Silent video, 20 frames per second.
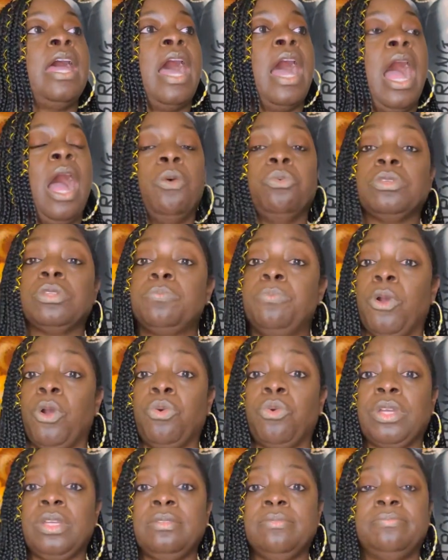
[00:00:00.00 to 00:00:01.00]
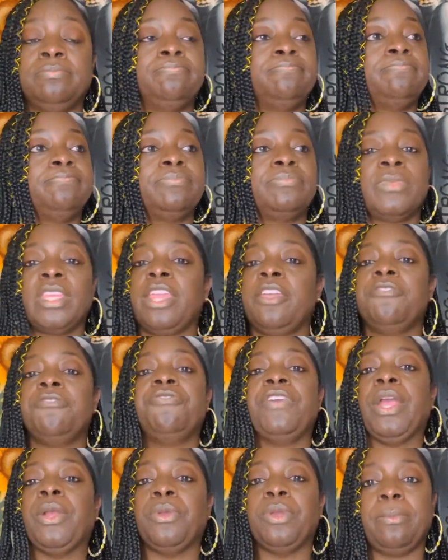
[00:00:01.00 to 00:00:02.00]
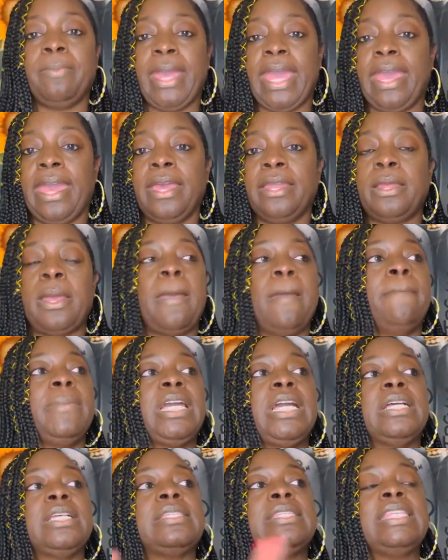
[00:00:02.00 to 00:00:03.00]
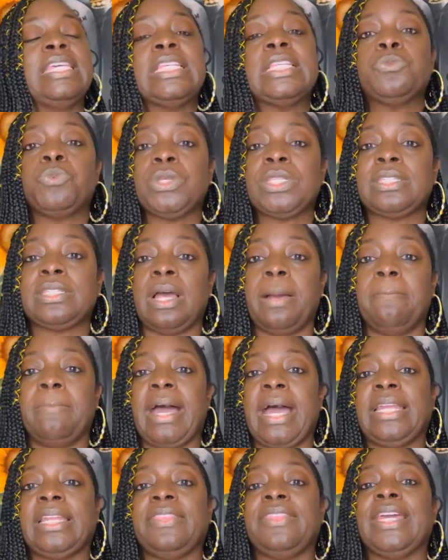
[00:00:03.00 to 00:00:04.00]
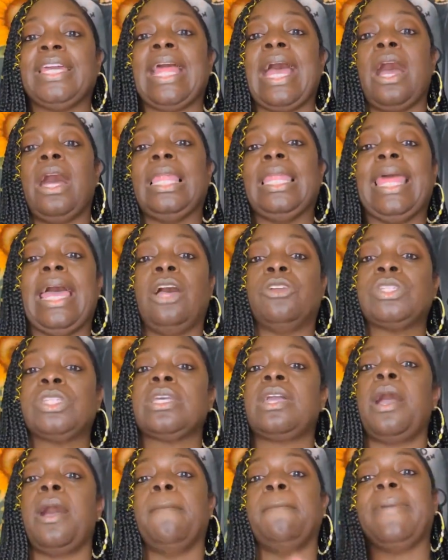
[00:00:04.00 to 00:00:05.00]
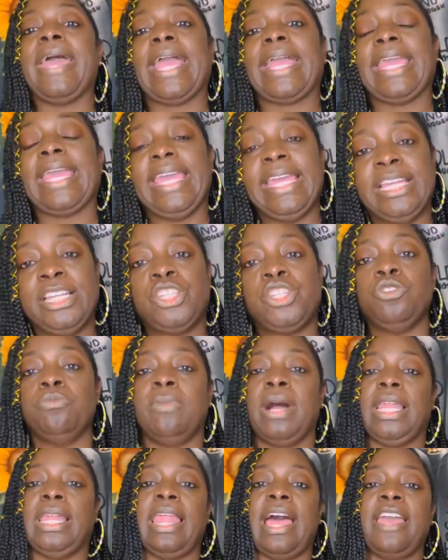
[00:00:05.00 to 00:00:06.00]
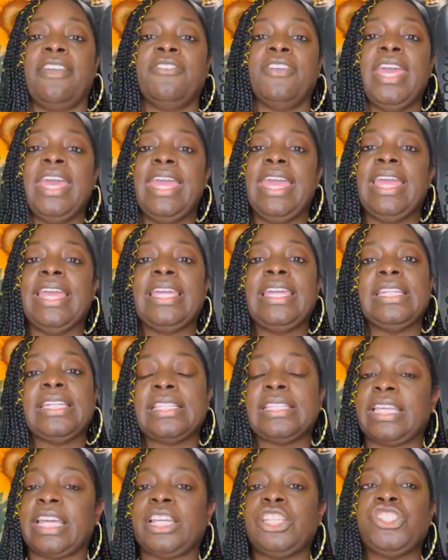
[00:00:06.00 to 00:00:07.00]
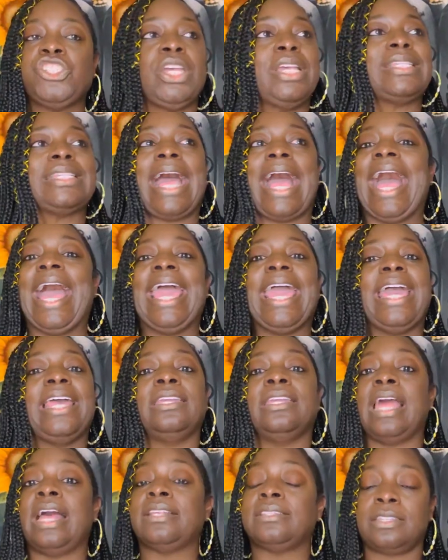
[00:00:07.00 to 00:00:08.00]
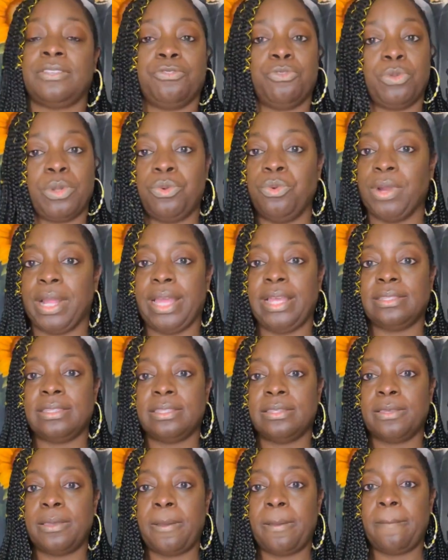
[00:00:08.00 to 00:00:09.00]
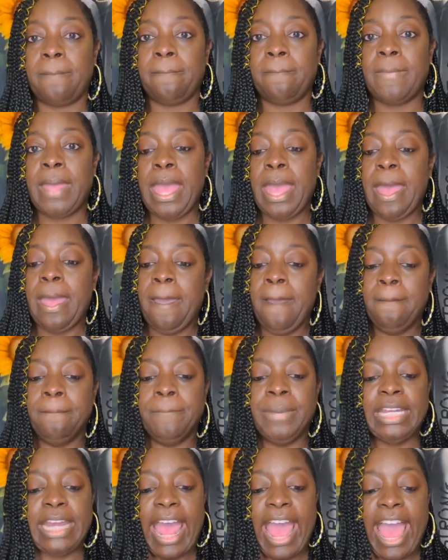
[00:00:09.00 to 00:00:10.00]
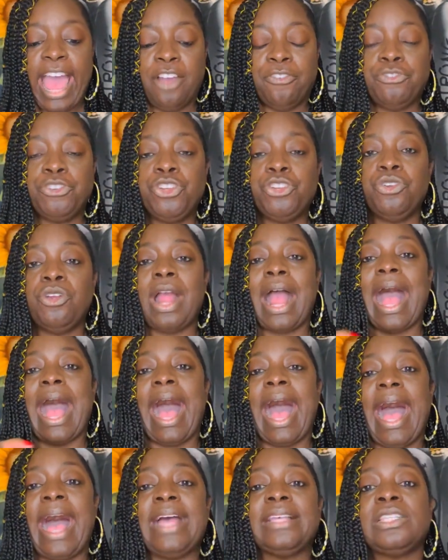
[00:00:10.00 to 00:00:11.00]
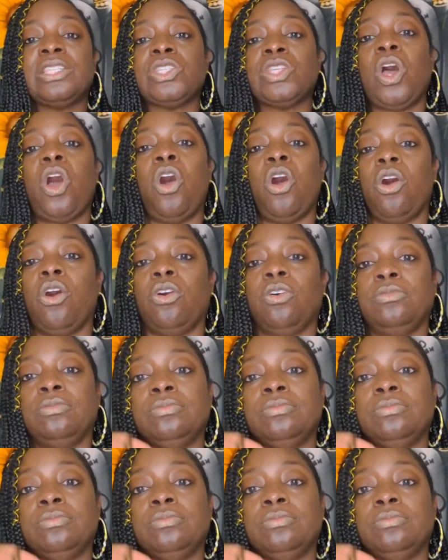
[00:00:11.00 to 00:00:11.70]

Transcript: I was broken, very bad, because this was somebody that I allowed to come back into my life and get a second chance. I had lots of regrets. But after I saw